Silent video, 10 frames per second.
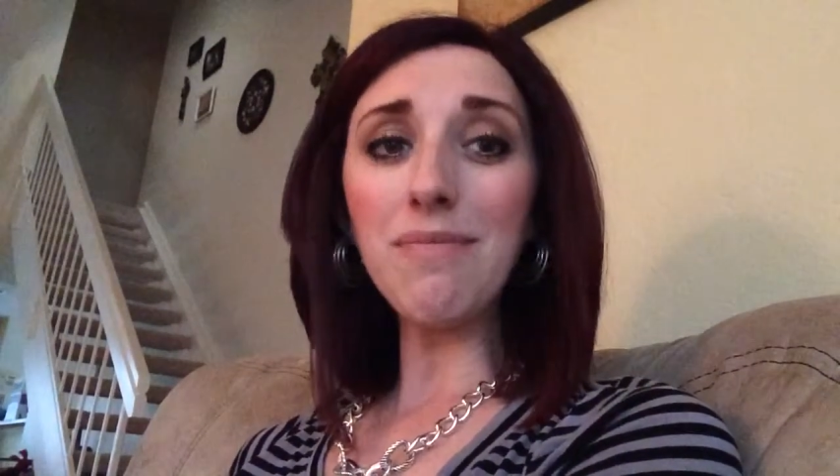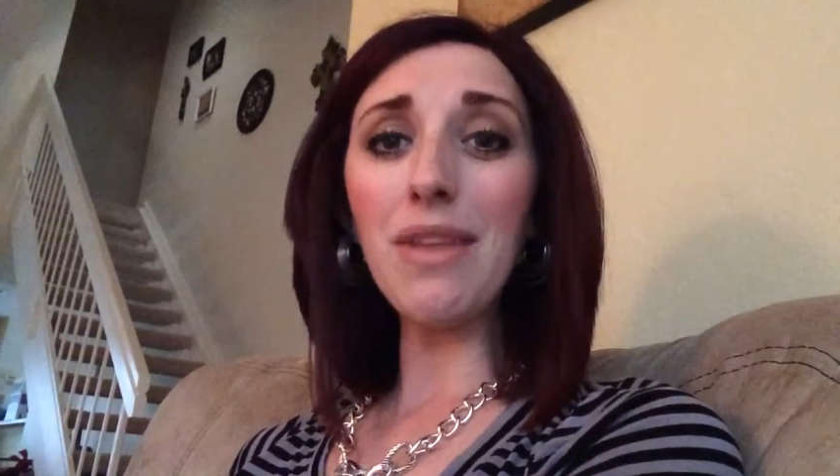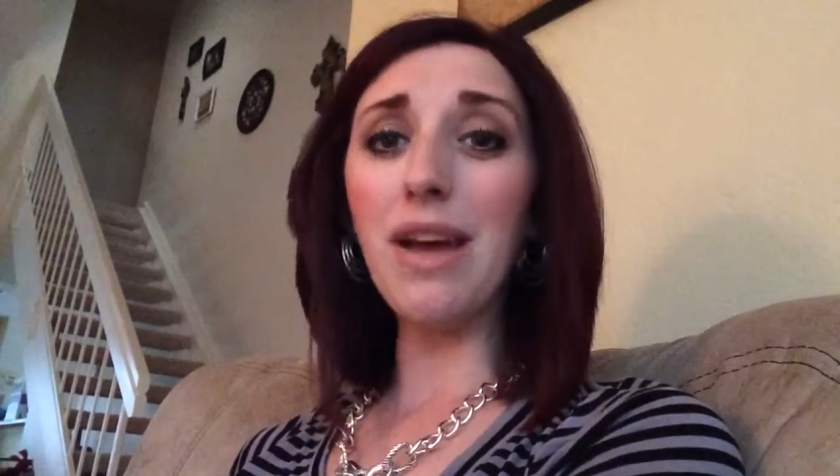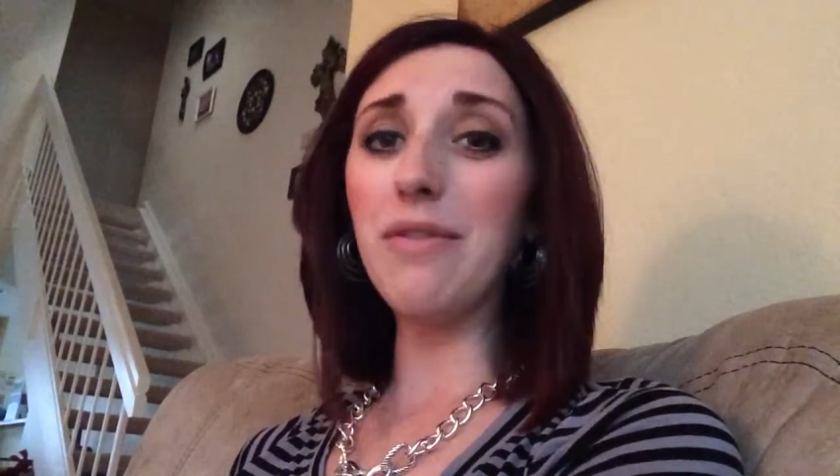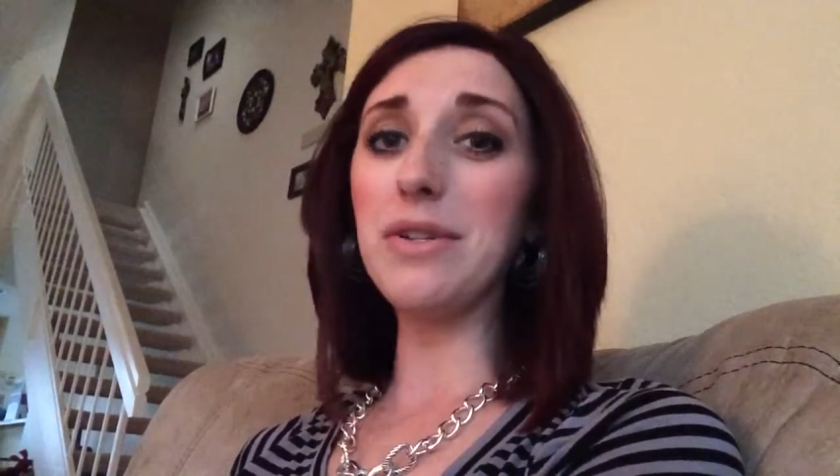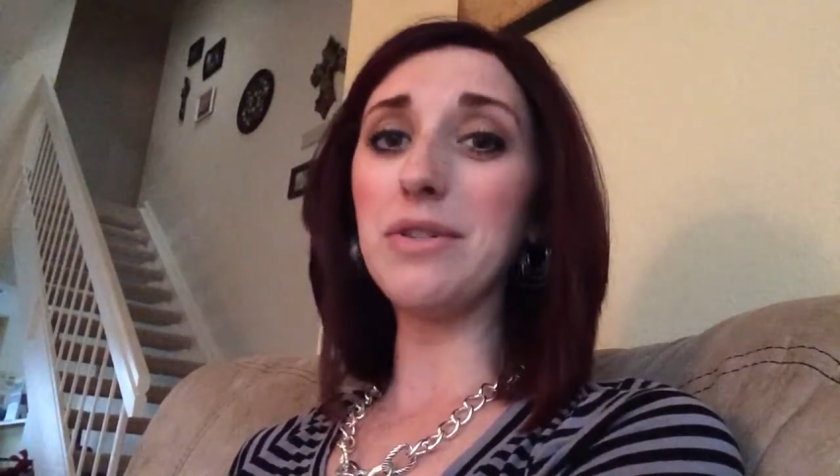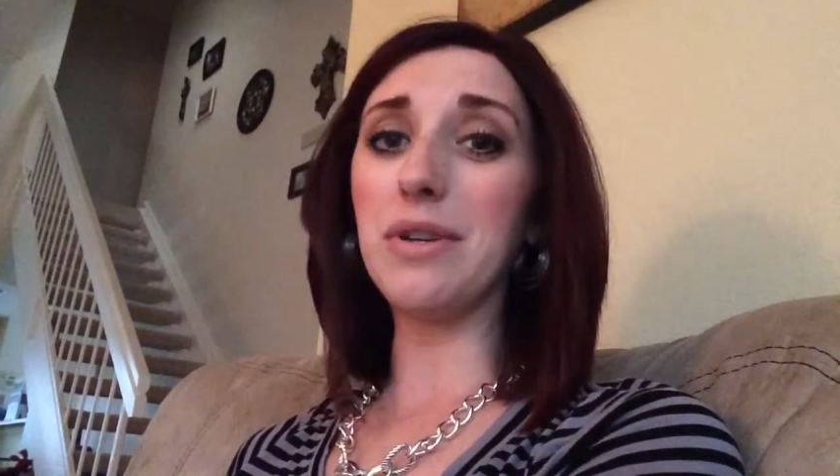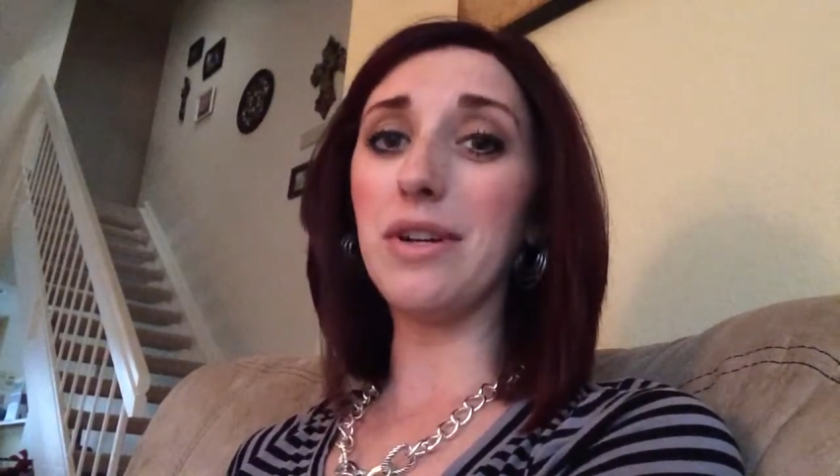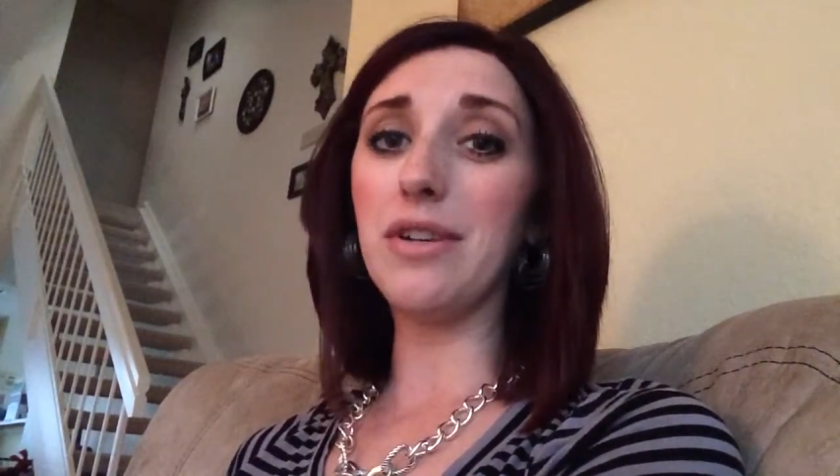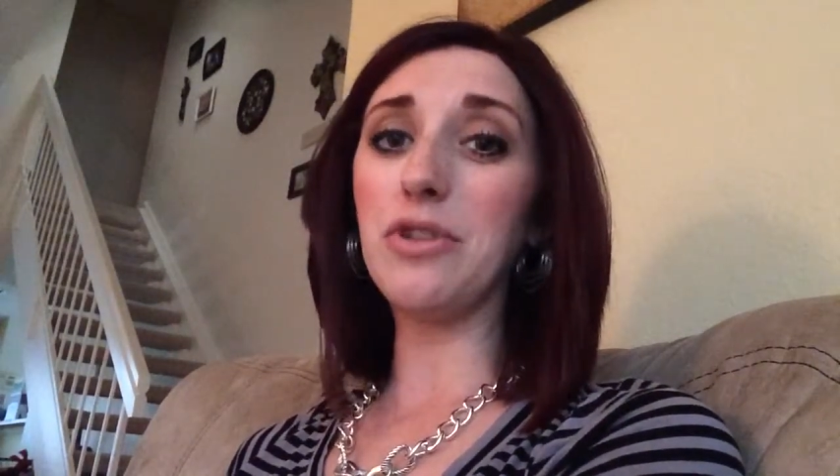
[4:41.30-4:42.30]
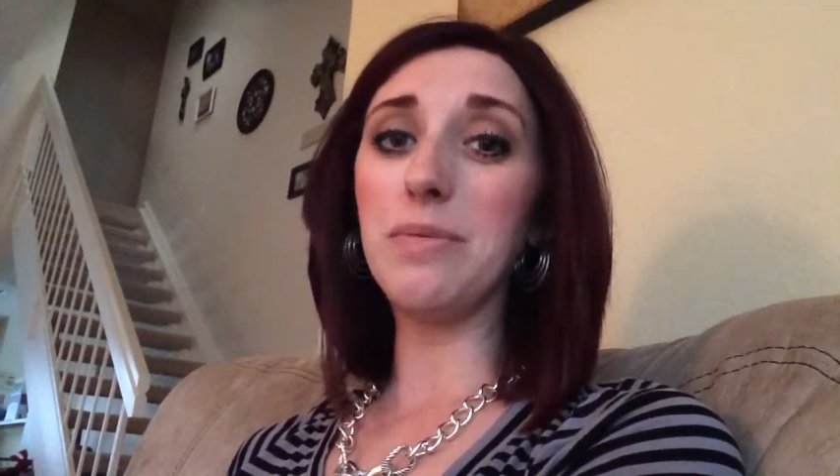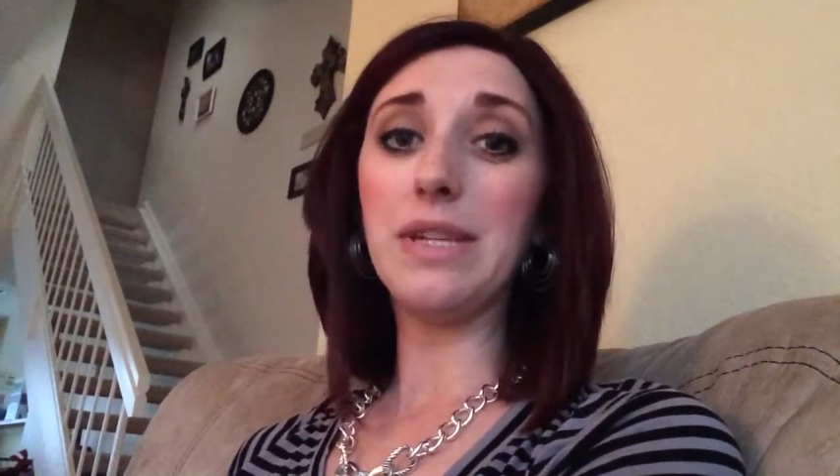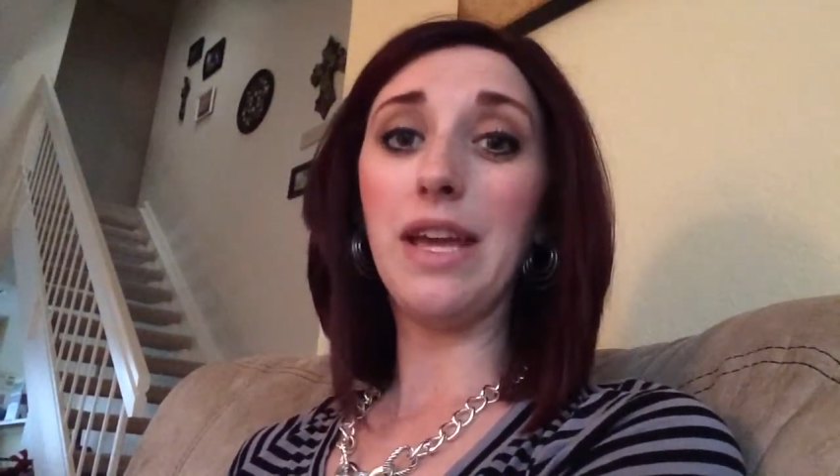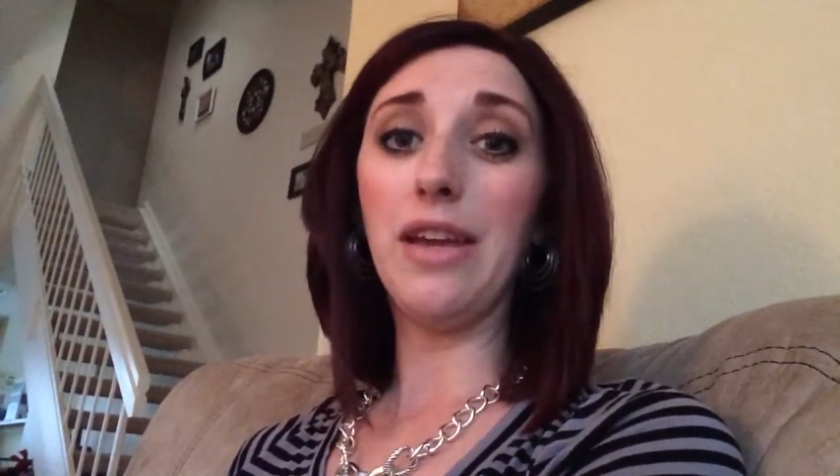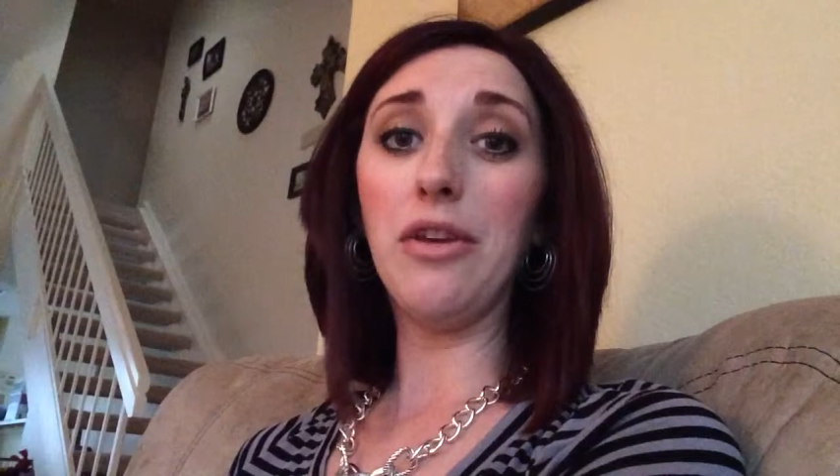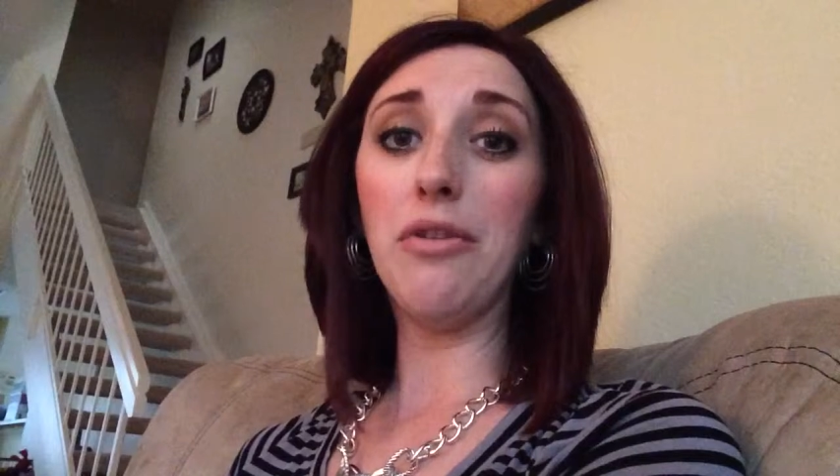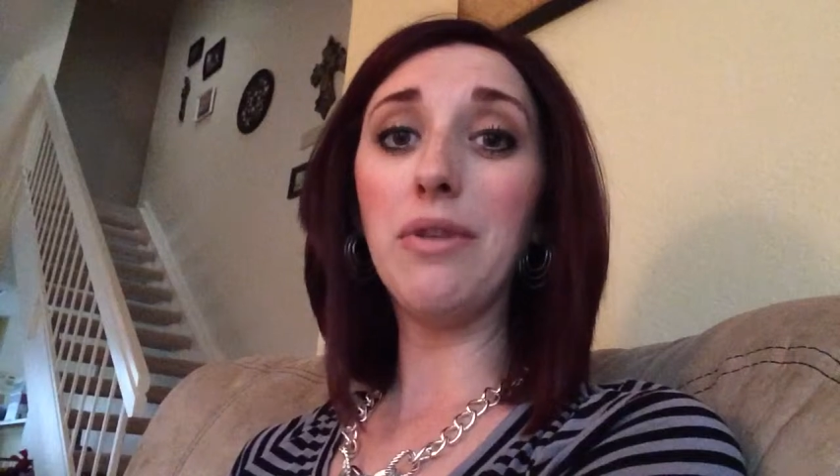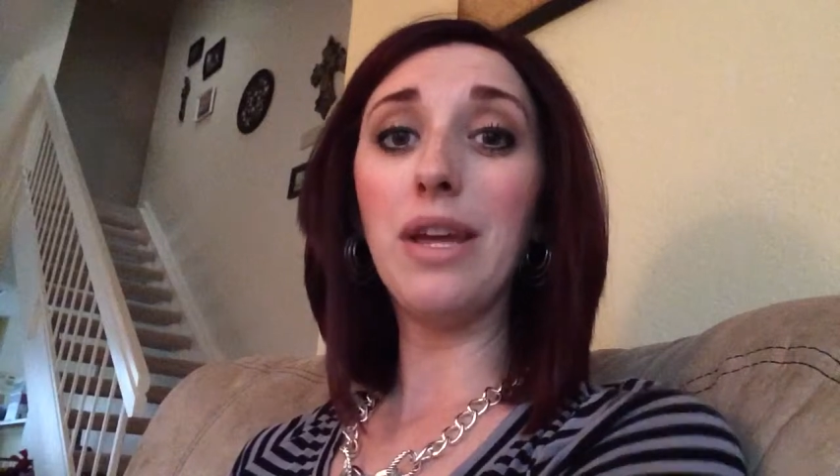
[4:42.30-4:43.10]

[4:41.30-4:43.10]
I've also earned a trip to Cancun,